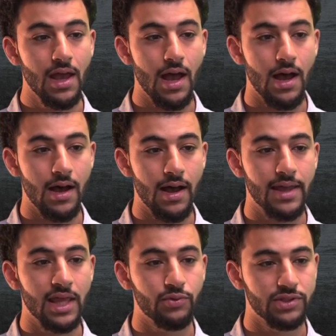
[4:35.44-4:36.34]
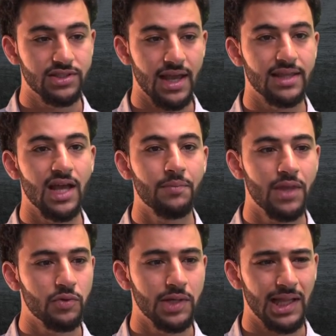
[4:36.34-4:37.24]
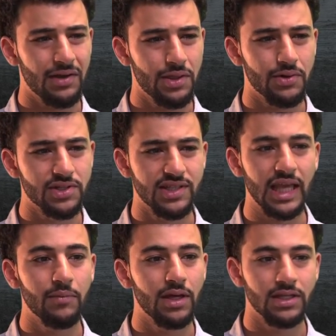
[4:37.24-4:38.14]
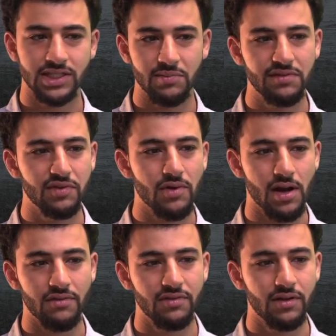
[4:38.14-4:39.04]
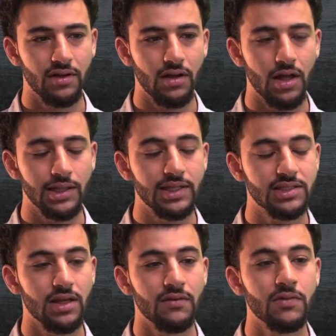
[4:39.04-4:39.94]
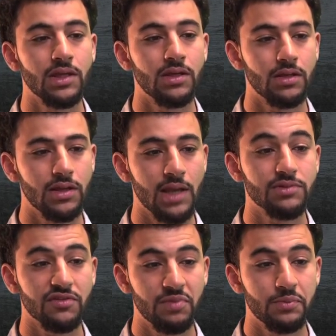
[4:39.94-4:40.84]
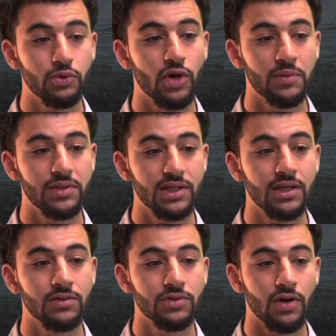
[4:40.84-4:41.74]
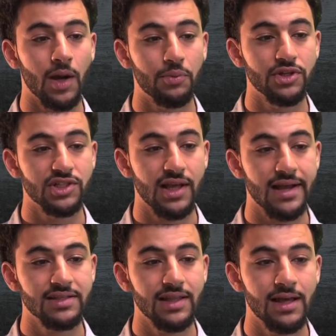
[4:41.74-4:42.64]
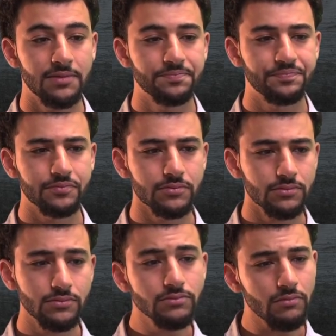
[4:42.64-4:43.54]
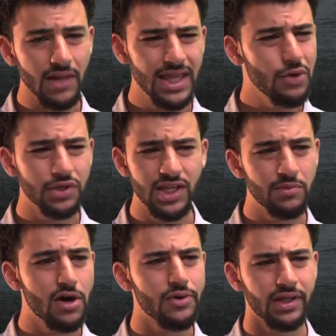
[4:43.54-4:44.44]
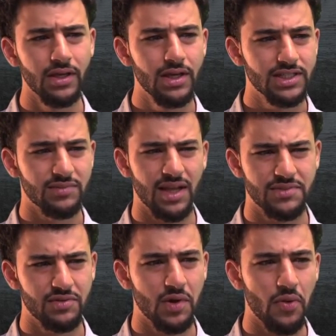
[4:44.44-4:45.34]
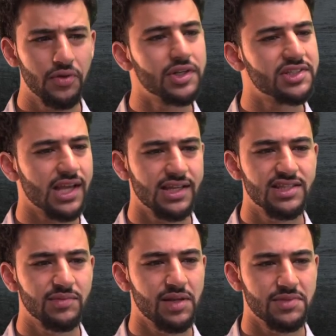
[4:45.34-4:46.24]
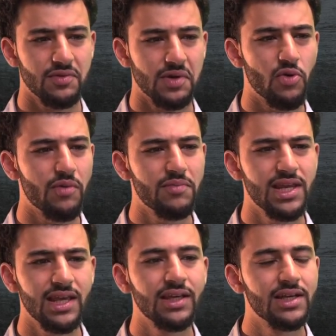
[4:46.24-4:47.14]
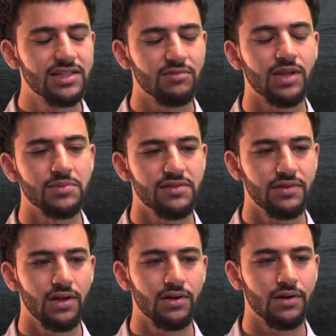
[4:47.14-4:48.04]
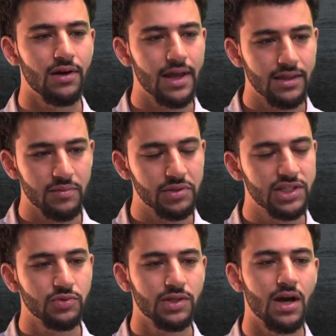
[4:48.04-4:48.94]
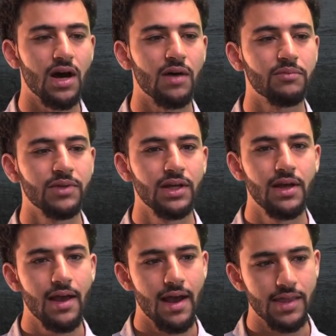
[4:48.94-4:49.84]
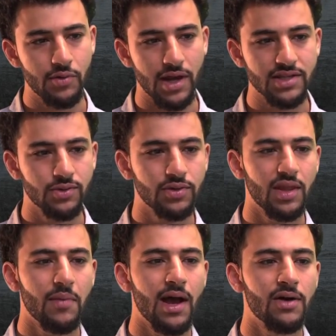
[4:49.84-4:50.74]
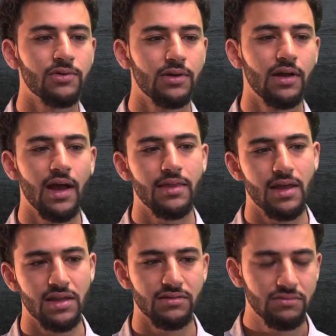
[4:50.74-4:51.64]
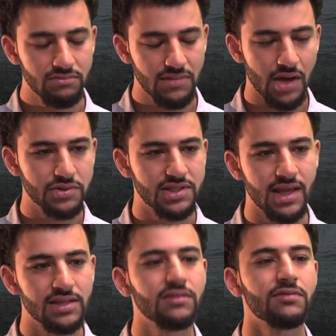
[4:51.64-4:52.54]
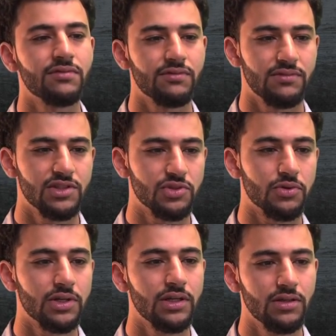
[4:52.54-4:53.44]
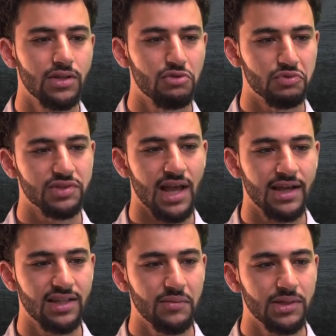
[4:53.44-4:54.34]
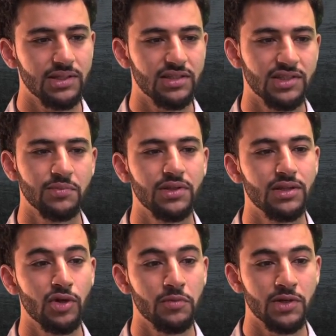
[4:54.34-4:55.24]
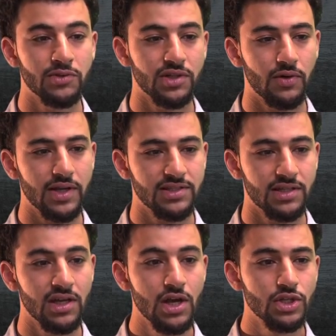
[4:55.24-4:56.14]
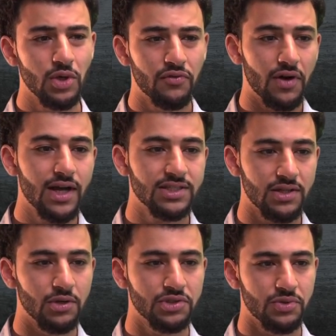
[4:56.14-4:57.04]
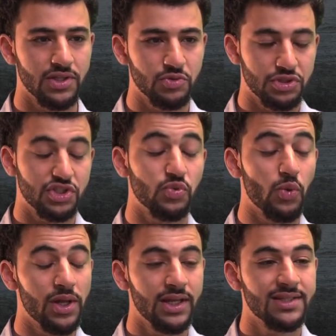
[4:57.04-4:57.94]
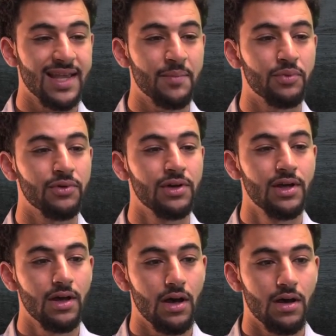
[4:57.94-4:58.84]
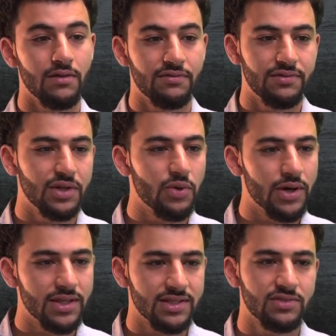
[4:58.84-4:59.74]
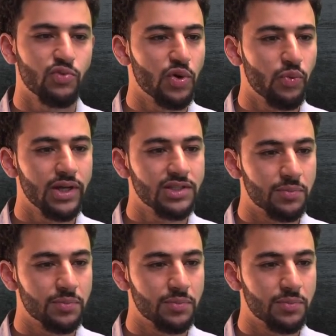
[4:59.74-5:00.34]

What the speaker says: And they would stand up, they would yell out either a statement, some even read off a list of the names of people who had been killed during Operation Cast Lead. And they would keep going. Sometimes they would go 30 seconds, sometimes they would go a minute, sometimes even longer, and the police would come, and they would escort them out, and then that was the end of the story. No one was academically disciplined, nobody was arrested. So for us also, this was just one example of, you know what, this is one way to